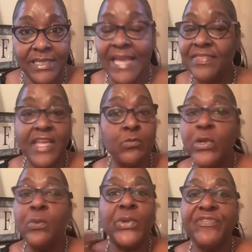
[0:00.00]
And then
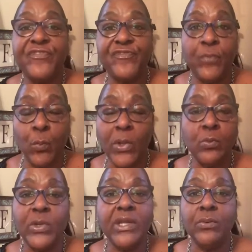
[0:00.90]

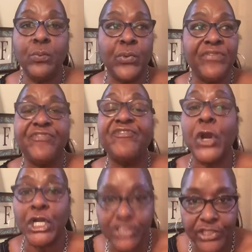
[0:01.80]
when we
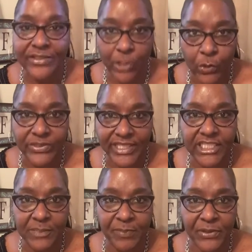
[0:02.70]
refer to those
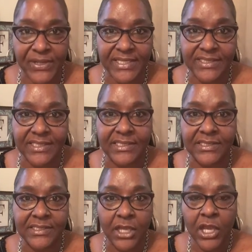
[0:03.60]

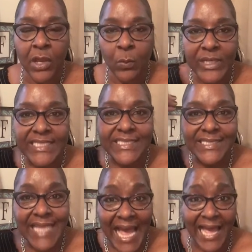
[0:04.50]
experiences, when it's
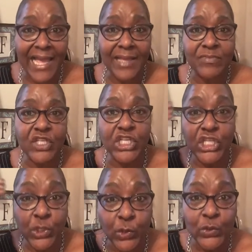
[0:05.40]
time to
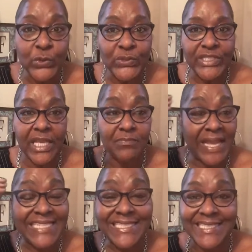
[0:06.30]
use and
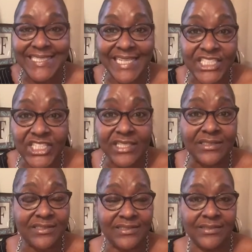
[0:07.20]
make
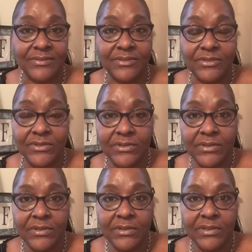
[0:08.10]
decisions,
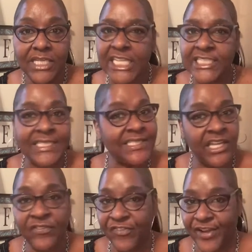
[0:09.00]
it's
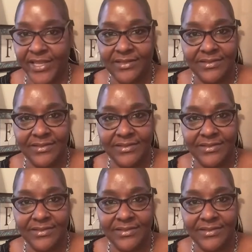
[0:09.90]
different.